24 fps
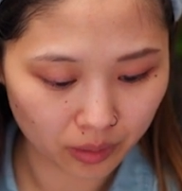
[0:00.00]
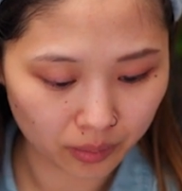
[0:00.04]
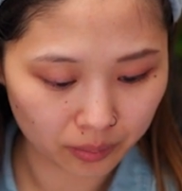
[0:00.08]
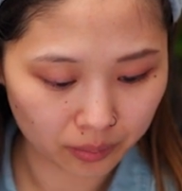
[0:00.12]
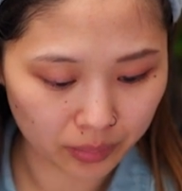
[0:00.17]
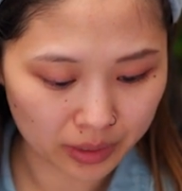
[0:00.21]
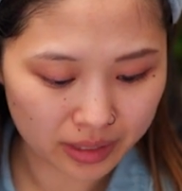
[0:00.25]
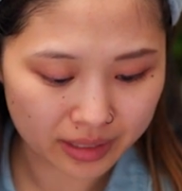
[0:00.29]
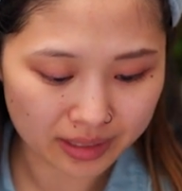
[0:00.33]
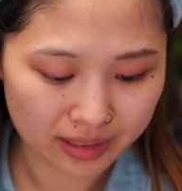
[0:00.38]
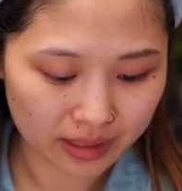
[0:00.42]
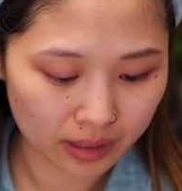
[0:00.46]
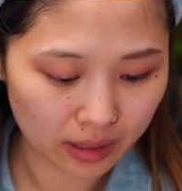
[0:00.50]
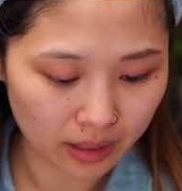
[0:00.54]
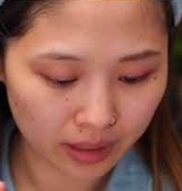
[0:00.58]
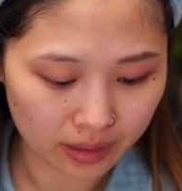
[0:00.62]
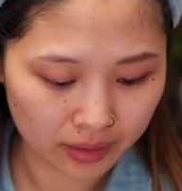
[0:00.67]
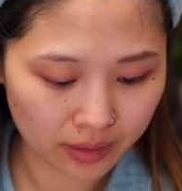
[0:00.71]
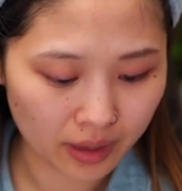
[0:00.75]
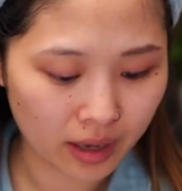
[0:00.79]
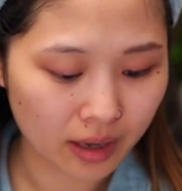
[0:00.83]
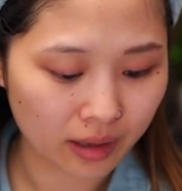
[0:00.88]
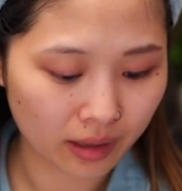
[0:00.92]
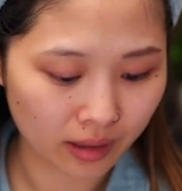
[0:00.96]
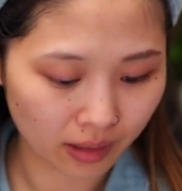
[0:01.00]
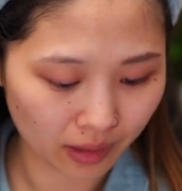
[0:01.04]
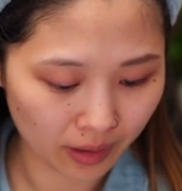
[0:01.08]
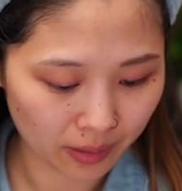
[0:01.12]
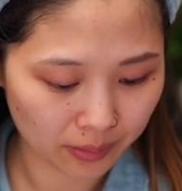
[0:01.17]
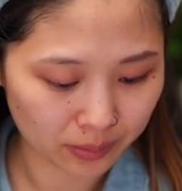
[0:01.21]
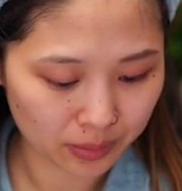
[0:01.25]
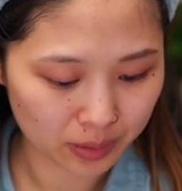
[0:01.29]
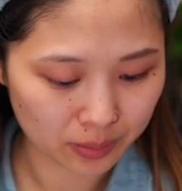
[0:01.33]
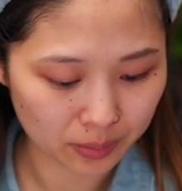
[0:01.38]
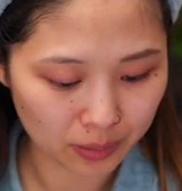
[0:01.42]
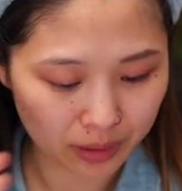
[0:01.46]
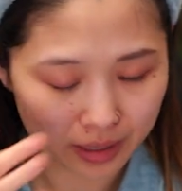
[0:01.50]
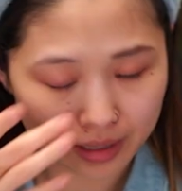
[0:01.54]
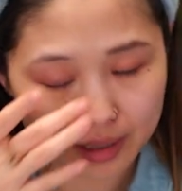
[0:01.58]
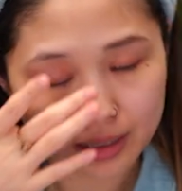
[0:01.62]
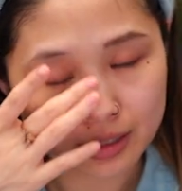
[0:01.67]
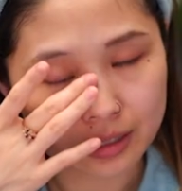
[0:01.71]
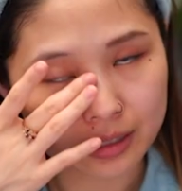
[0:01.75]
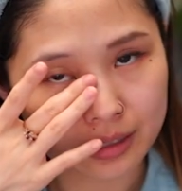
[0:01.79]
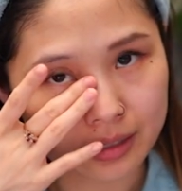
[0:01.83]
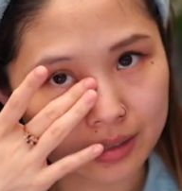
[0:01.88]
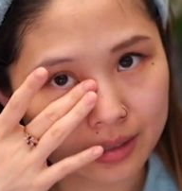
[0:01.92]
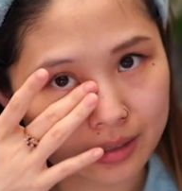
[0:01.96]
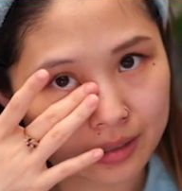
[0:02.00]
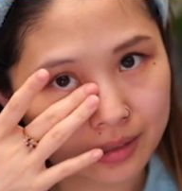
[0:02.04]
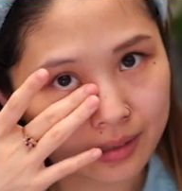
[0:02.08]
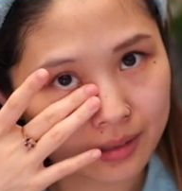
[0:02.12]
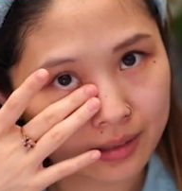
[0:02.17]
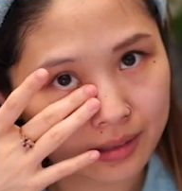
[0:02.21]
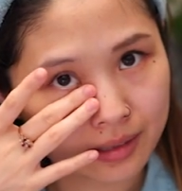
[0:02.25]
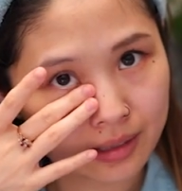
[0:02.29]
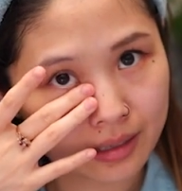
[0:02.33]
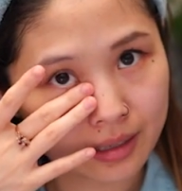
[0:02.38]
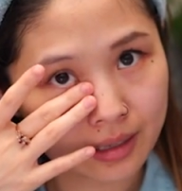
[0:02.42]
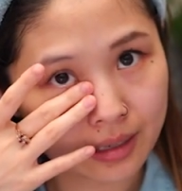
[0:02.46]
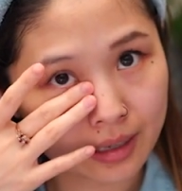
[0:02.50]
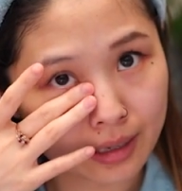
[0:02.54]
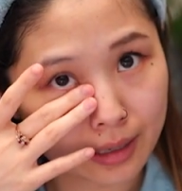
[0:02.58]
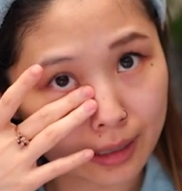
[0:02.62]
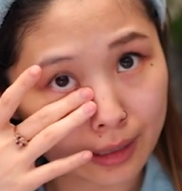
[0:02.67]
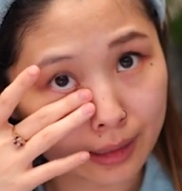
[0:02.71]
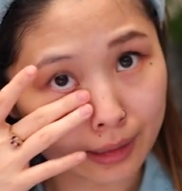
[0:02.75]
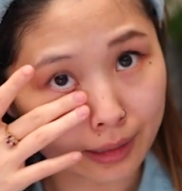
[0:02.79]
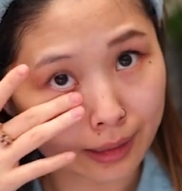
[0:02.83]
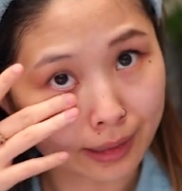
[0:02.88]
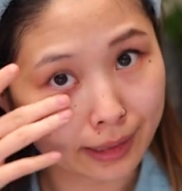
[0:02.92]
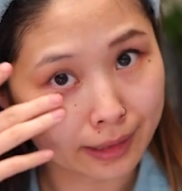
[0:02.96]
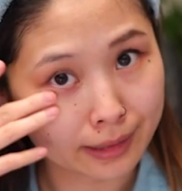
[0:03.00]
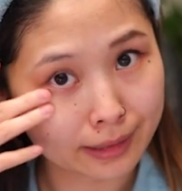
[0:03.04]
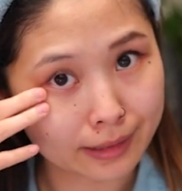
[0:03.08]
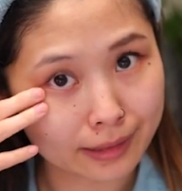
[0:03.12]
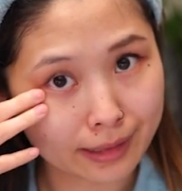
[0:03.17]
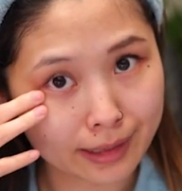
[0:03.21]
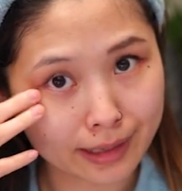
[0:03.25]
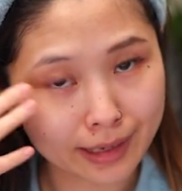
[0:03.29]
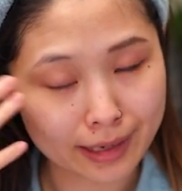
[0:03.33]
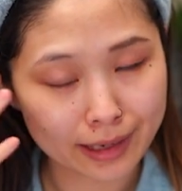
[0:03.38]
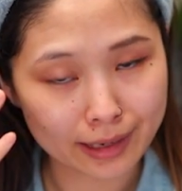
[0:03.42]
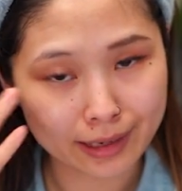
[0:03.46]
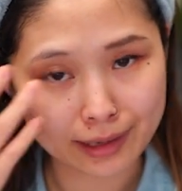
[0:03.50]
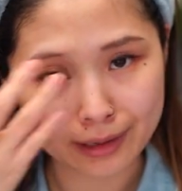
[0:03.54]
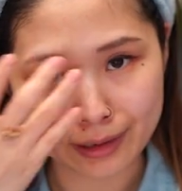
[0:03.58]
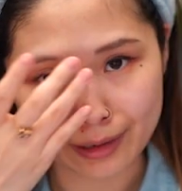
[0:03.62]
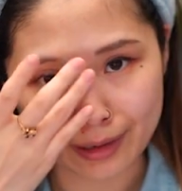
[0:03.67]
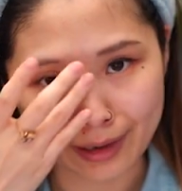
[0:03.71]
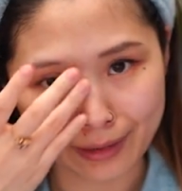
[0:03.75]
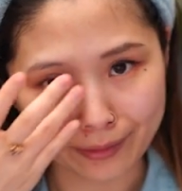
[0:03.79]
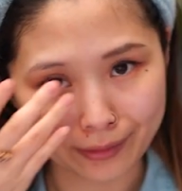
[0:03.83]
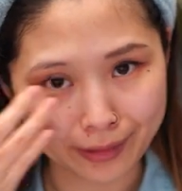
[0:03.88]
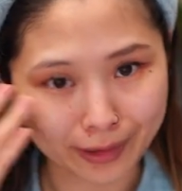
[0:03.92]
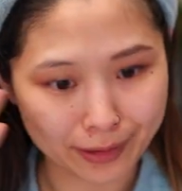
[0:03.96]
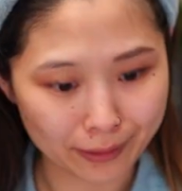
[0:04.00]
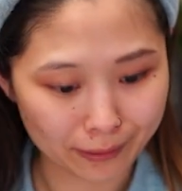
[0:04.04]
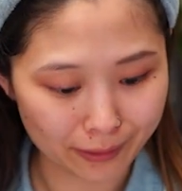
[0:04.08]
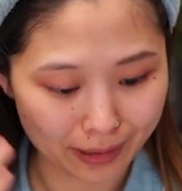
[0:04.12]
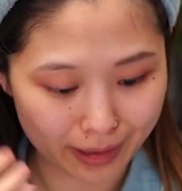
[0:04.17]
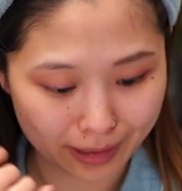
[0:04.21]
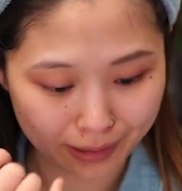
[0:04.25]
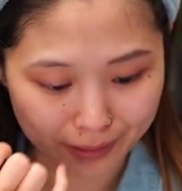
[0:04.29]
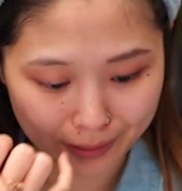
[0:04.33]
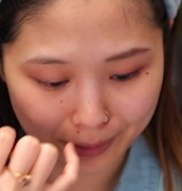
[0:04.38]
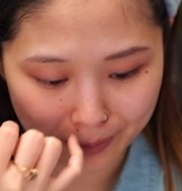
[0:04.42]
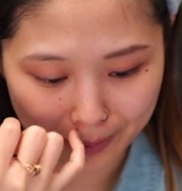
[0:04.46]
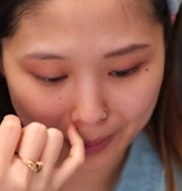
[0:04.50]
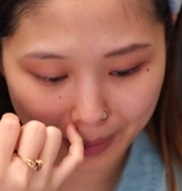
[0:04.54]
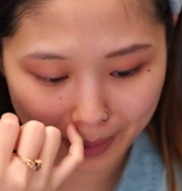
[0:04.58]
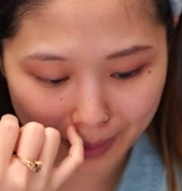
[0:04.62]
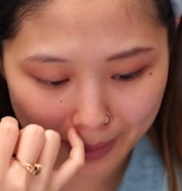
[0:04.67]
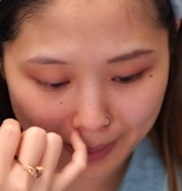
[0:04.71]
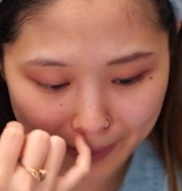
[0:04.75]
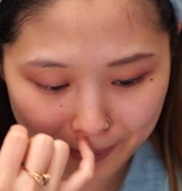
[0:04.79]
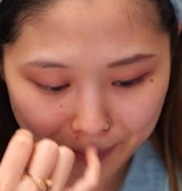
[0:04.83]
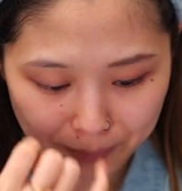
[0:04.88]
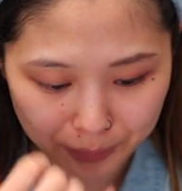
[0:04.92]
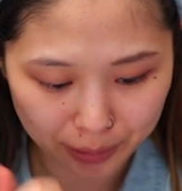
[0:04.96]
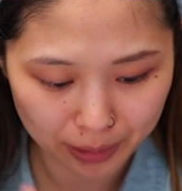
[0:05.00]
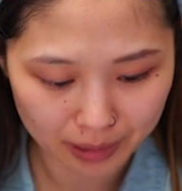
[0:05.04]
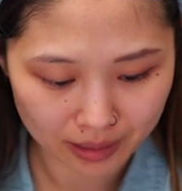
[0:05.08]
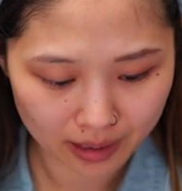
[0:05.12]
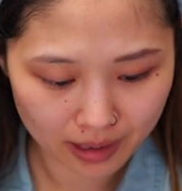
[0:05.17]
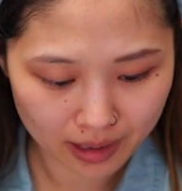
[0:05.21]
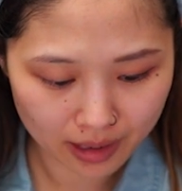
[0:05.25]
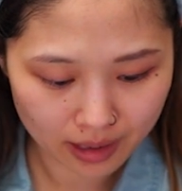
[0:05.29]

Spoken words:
But it, not clumps, but it lands right here and you have like a raccoon eye. But